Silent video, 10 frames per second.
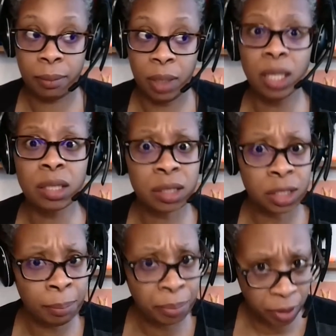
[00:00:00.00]
a
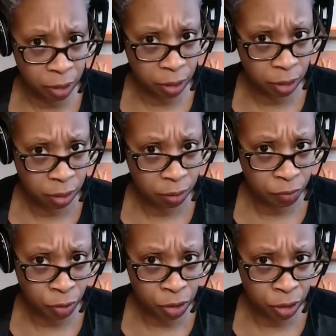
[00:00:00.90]
simpler
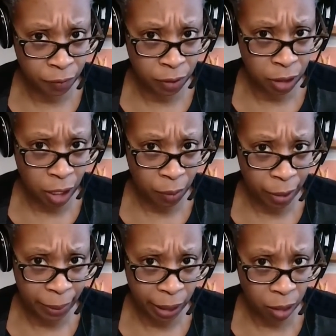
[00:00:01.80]
version of the
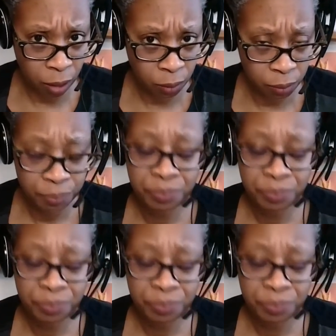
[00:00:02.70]
DIY Play-Doh.